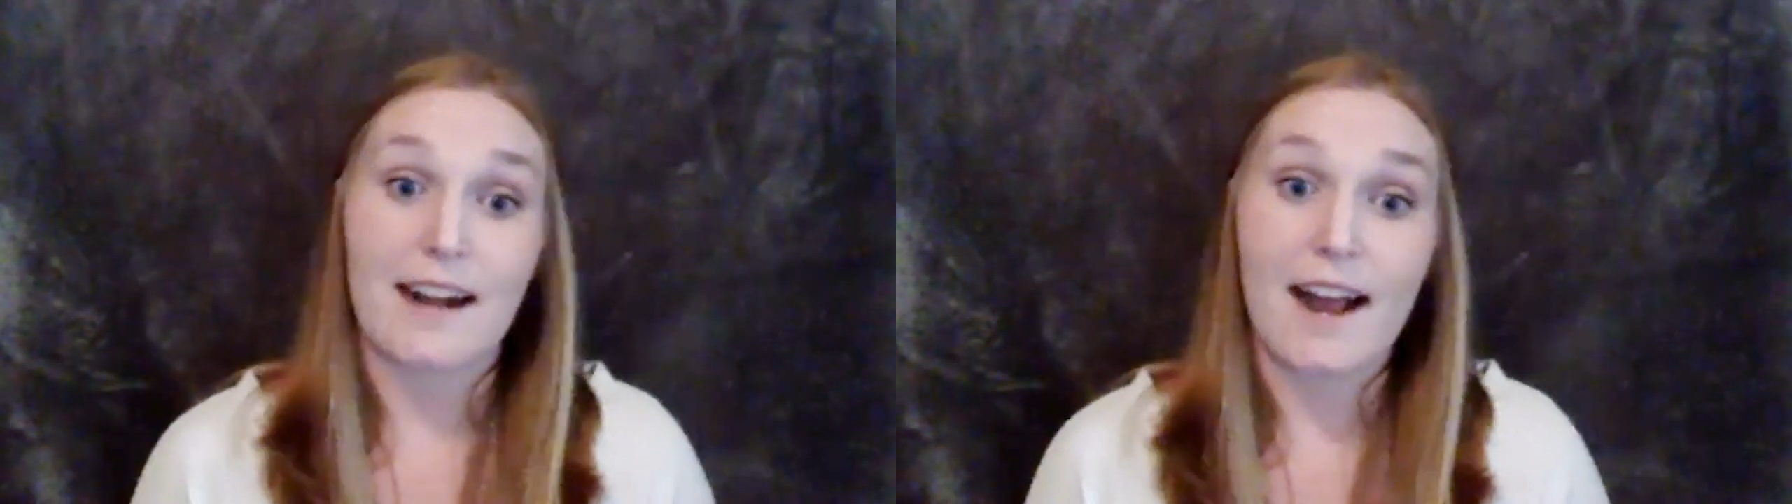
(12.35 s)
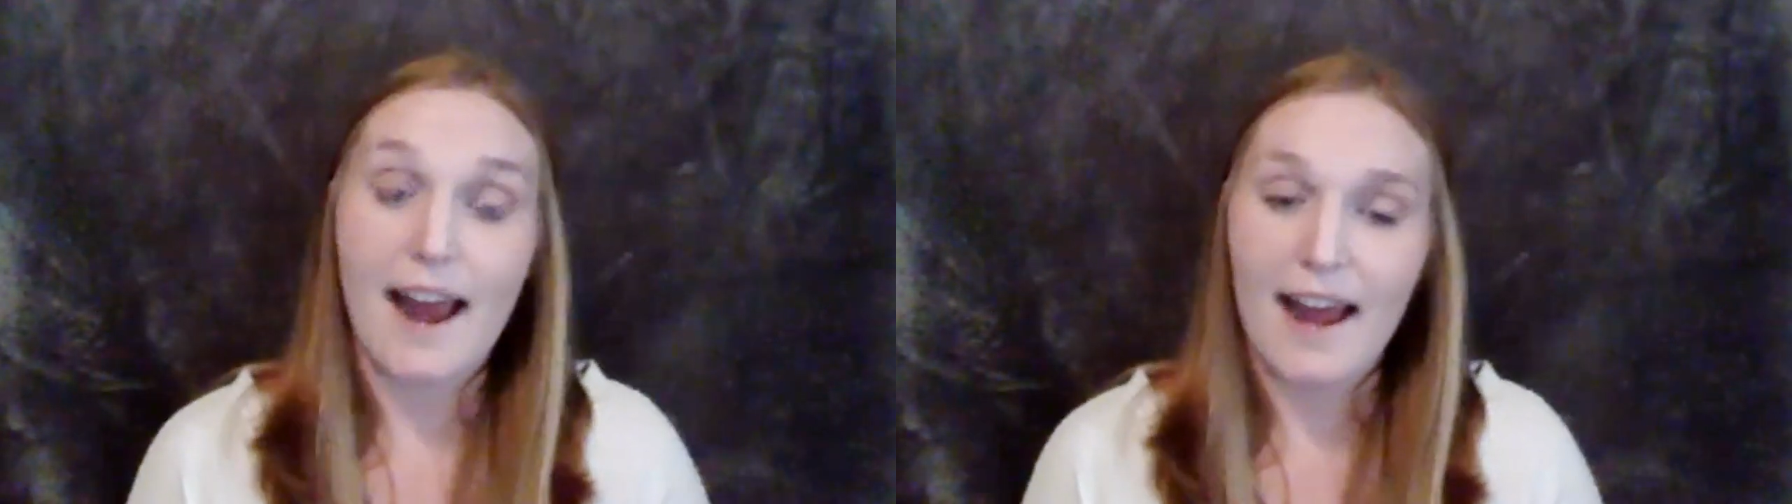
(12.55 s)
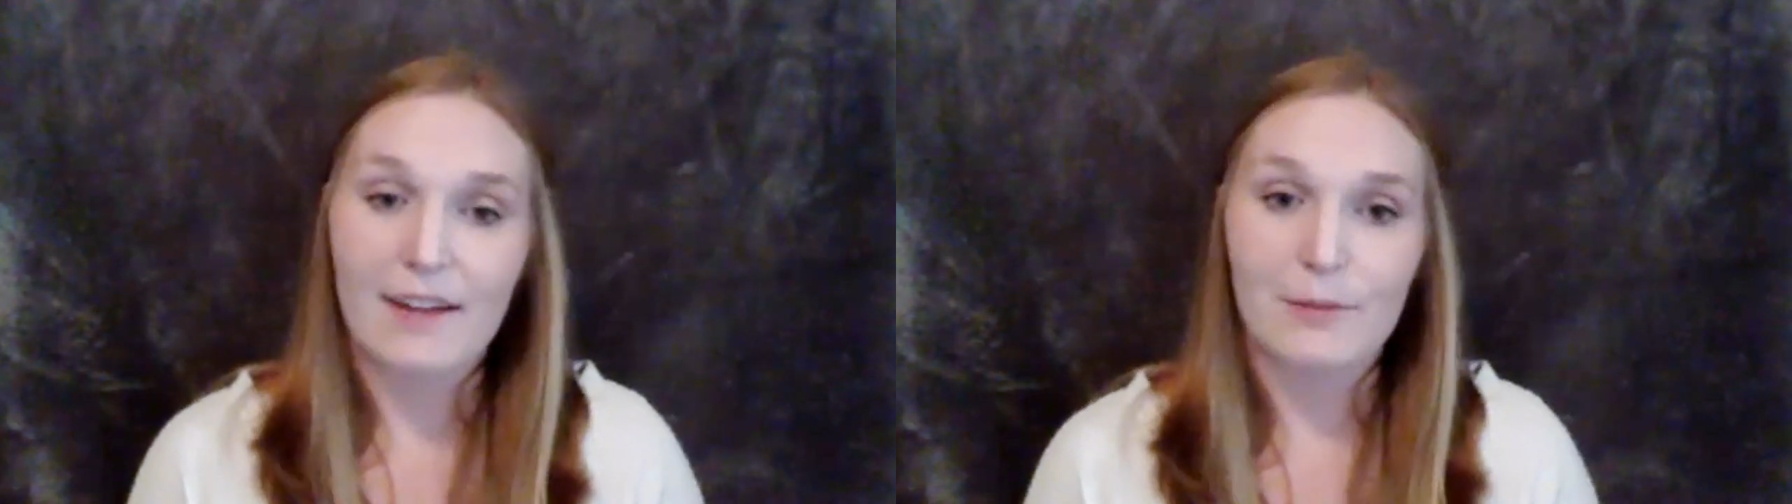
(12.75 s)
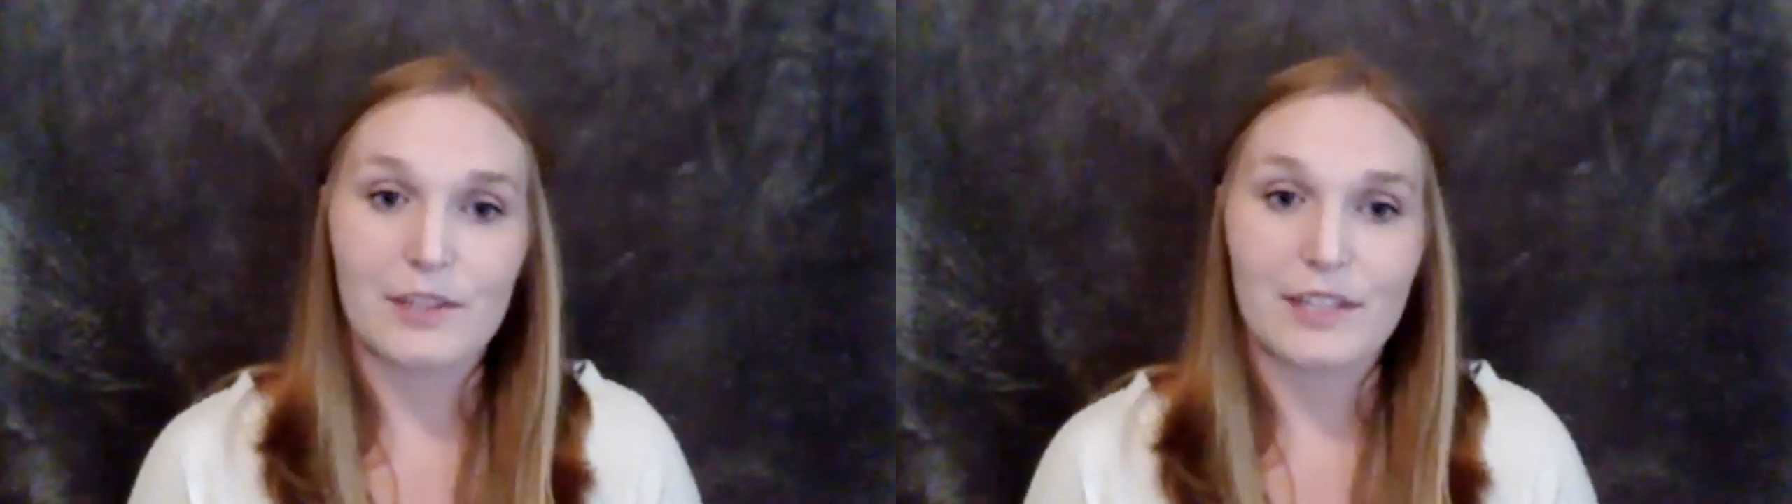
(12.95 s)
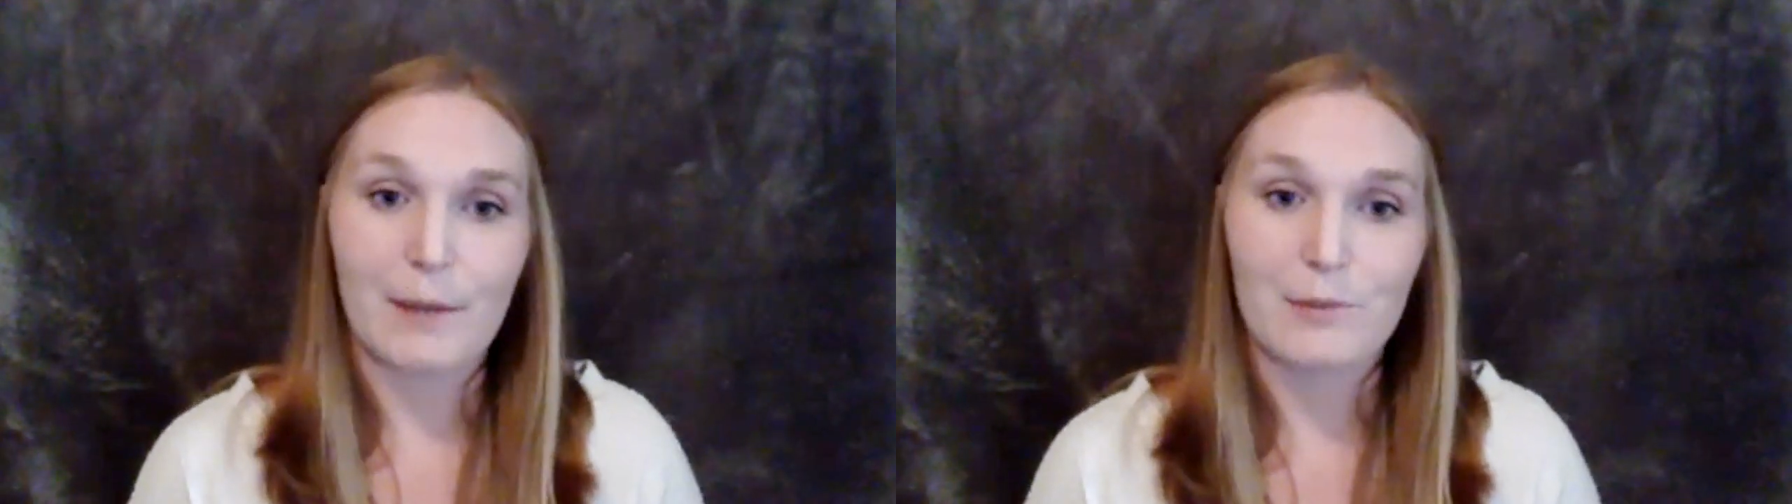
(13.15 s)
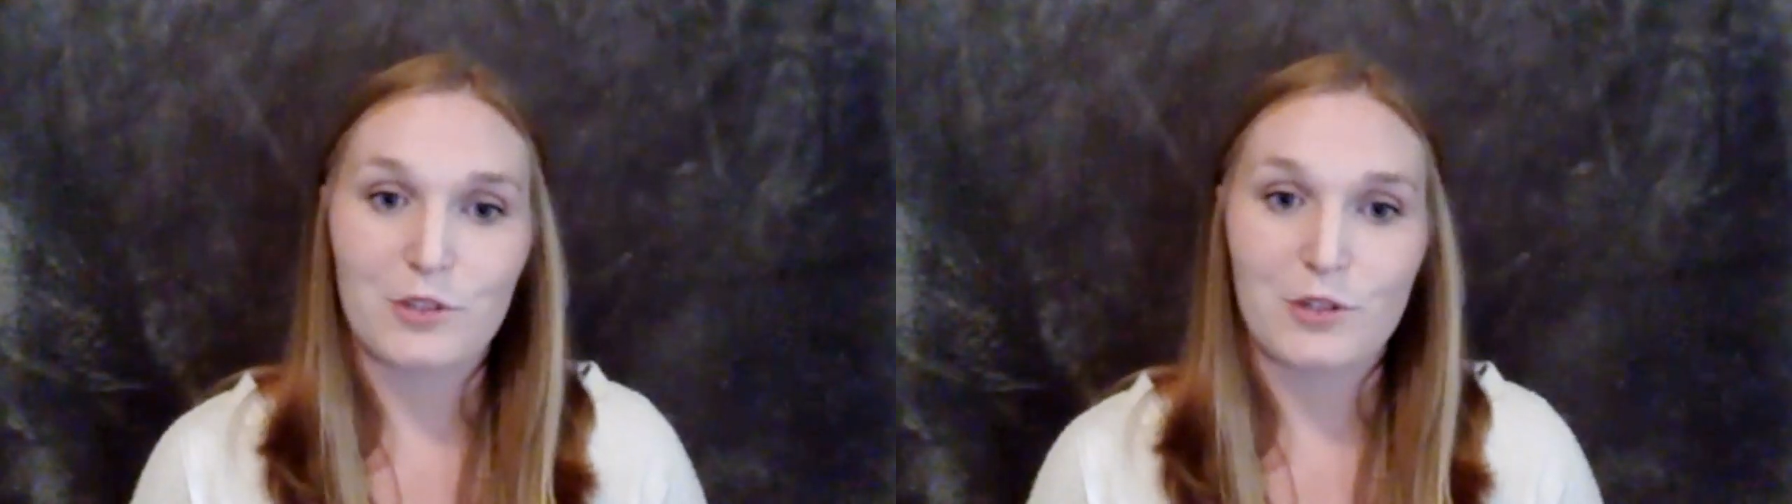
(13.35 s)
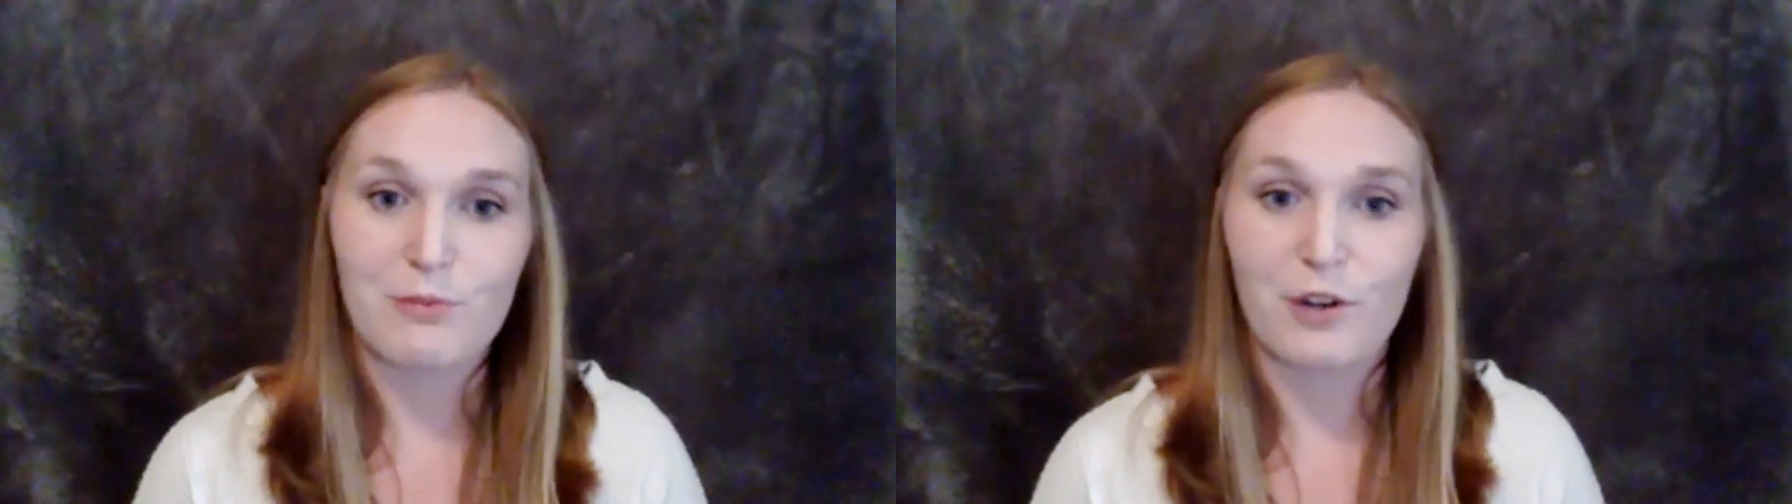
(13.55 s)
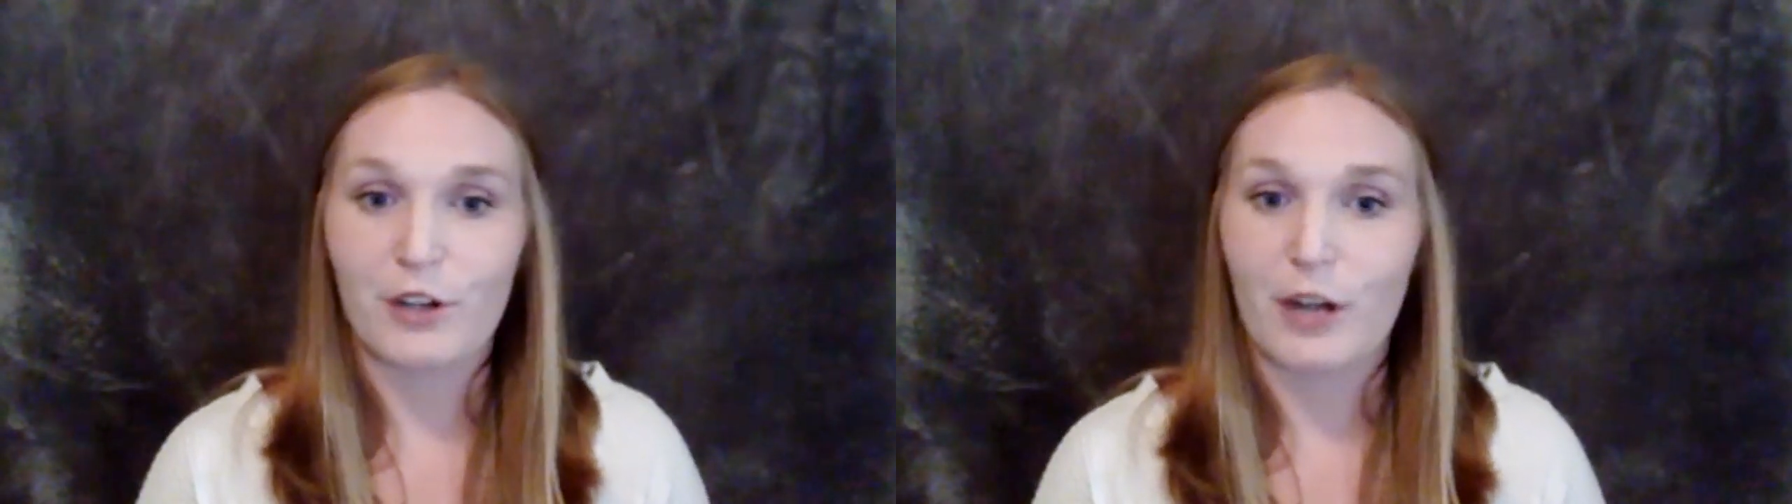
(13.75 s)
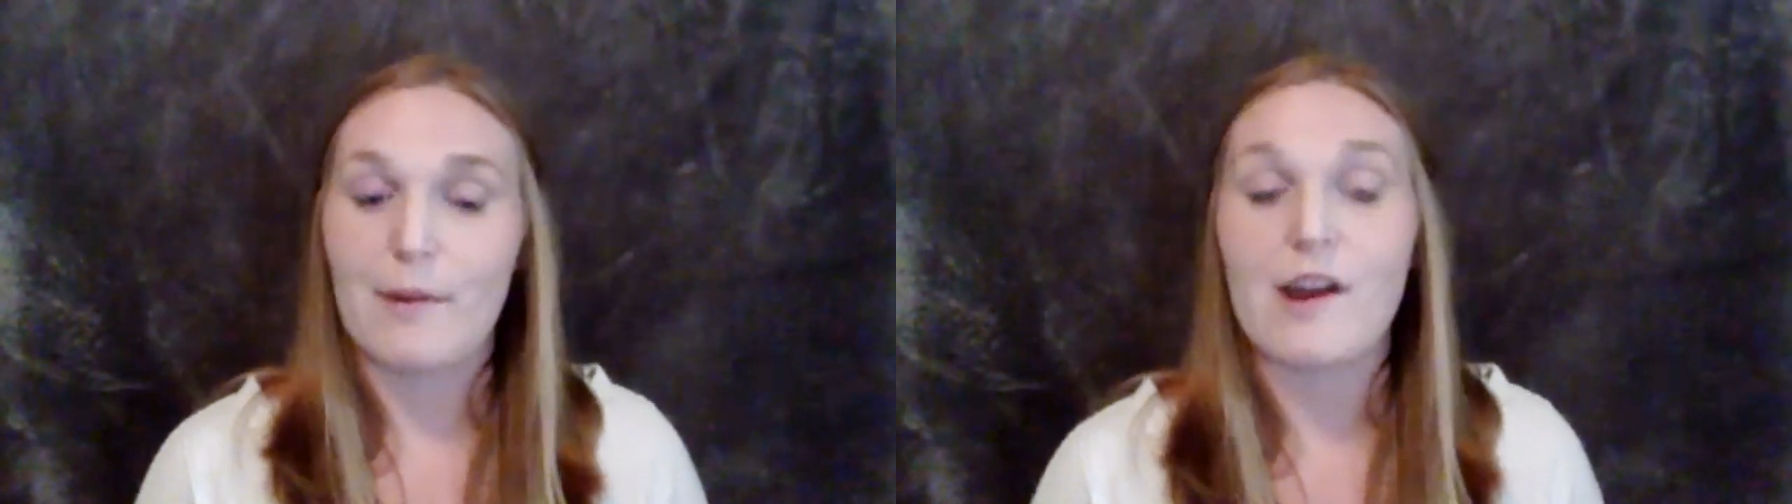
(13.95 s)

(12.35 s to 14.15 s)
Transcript: I had with the chemistry program at